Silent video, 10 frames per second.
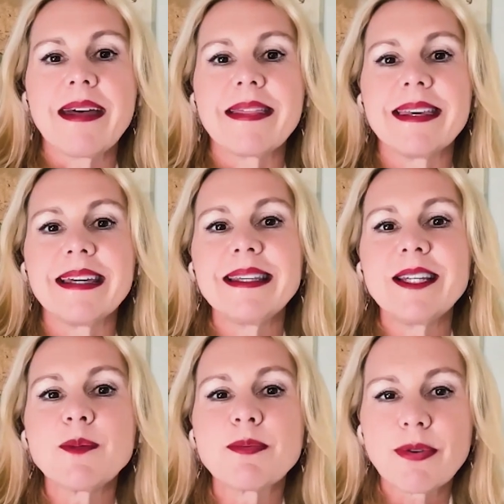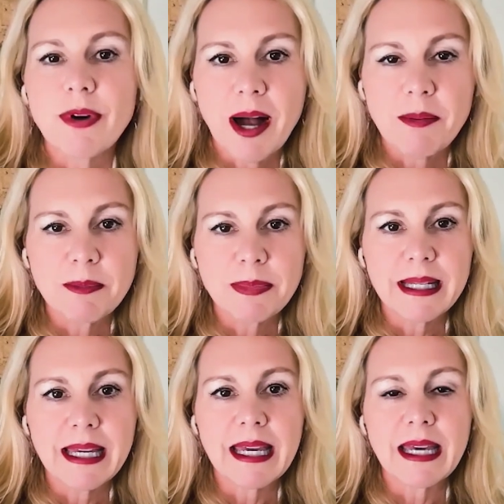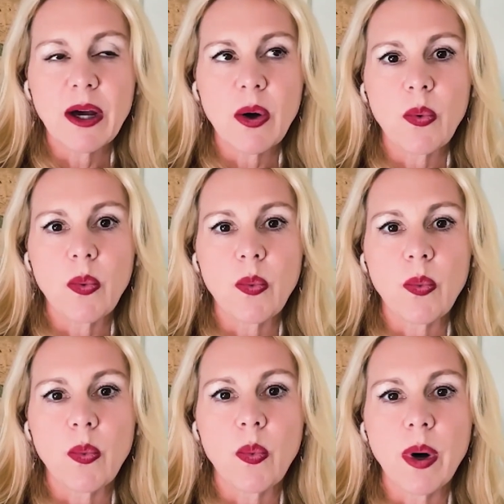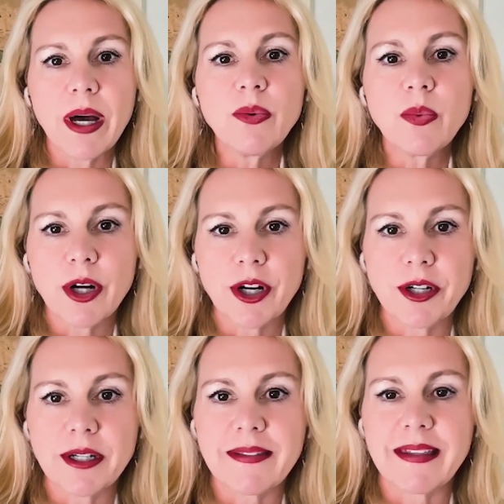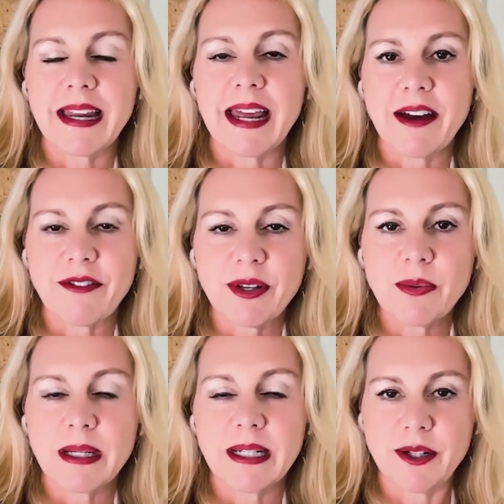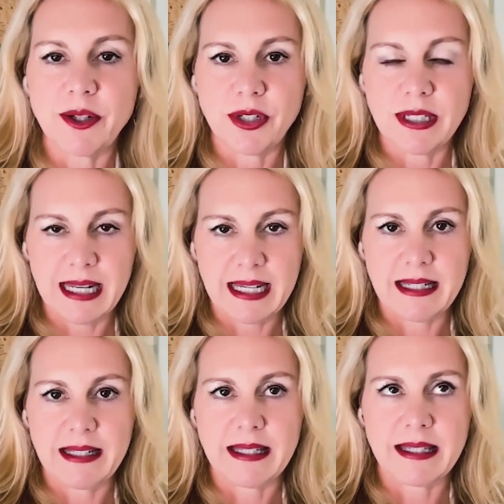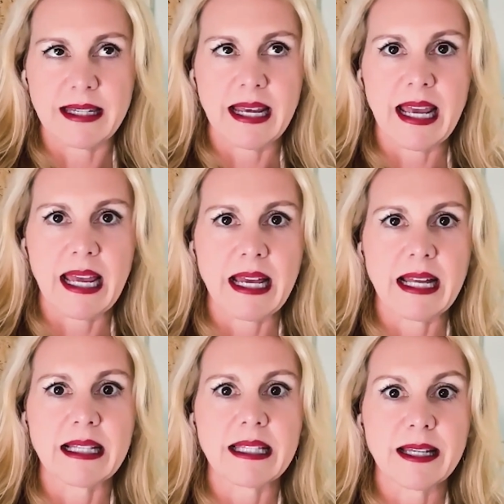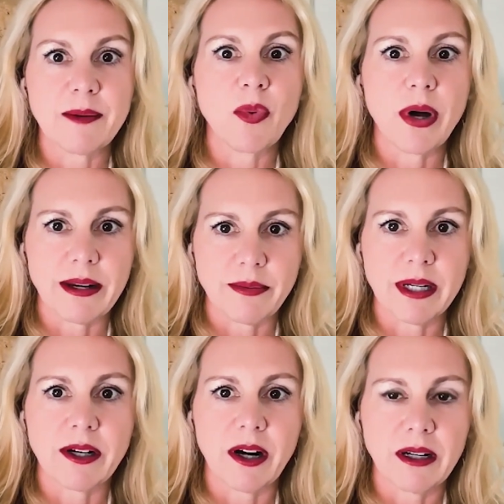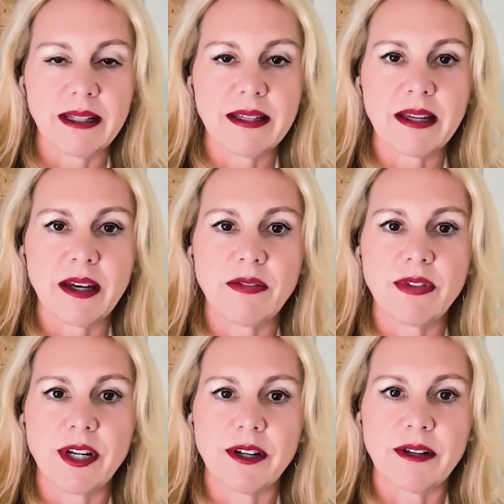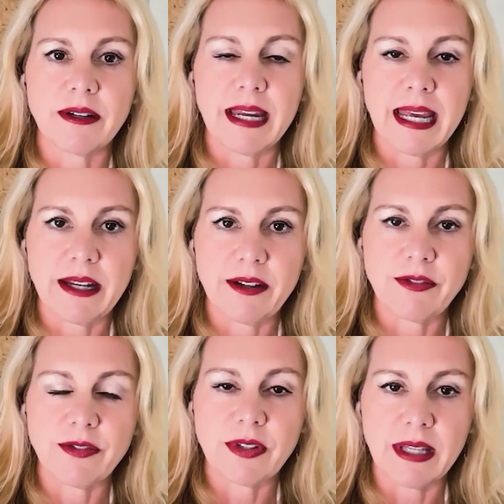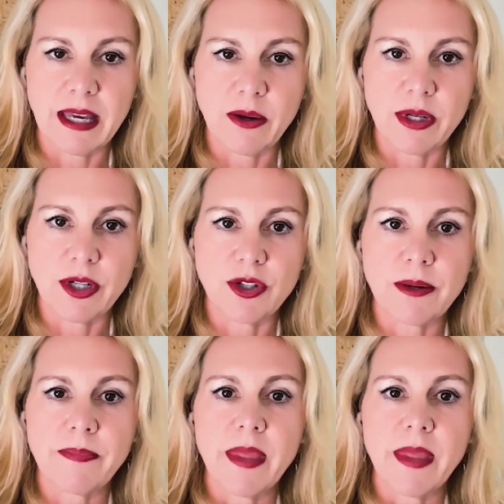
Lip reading: This is probably one word that everyone understands somewhat, regardless of their native language.